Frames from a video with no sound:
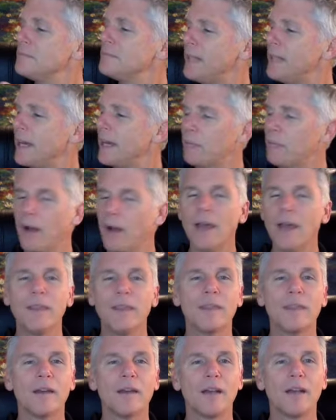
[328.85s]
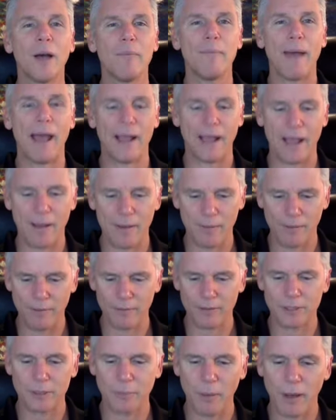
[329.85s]
take a breath, come back
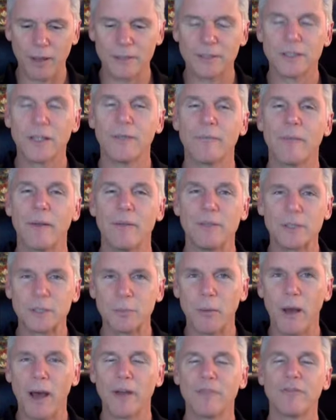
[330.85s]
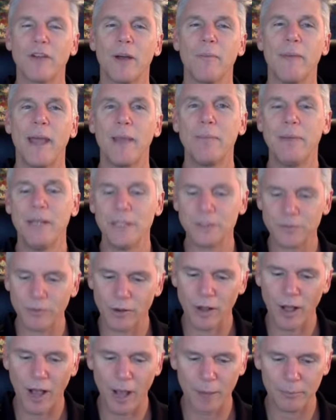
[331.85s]
and respond from a
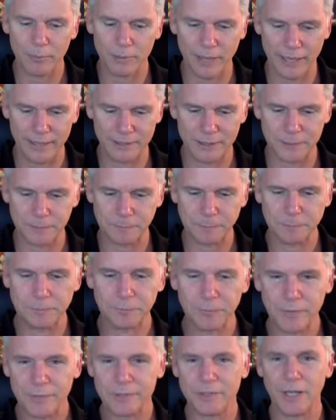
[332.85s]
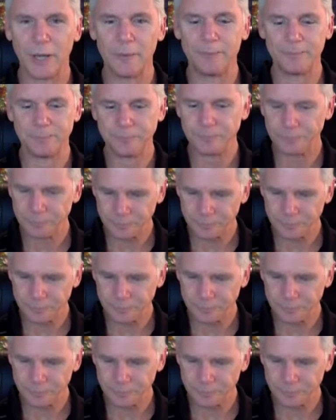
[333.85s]
peaceful, calm place. So,